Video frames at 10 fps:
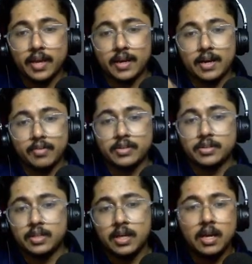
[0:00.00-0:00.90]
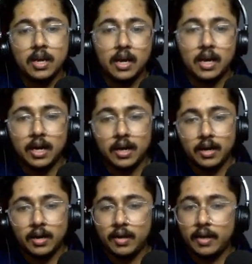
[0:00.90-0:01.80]
convince
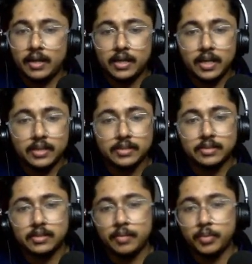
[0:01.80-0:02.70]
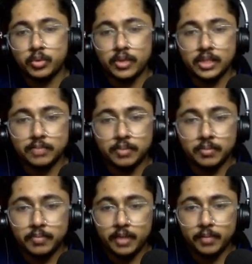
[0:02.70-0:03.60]
at least up to these
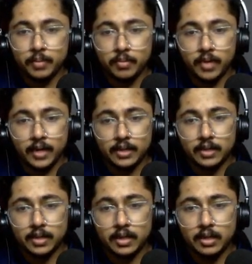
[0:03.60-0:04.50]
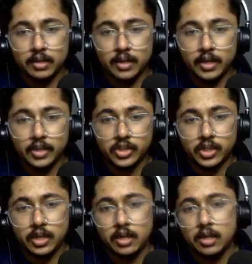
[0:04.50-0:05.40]
many people, right? The
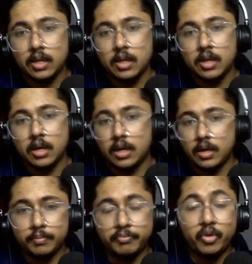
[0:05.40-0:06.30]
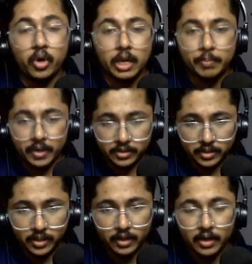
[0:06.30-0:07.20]
initial
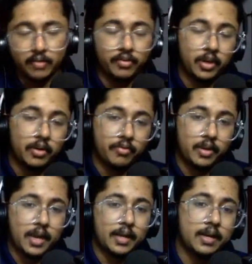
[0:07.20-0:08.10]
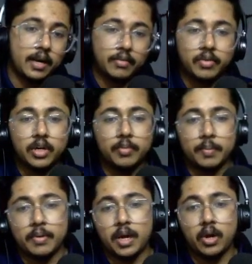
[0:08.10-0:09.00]
40%, right? If we can convert
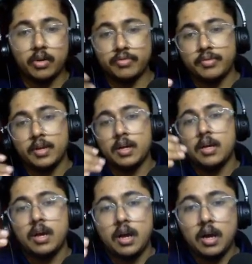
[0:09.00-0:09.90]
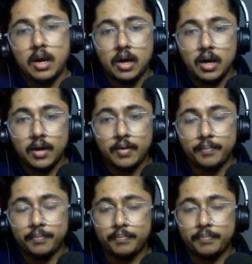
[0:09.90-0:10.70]
people out of um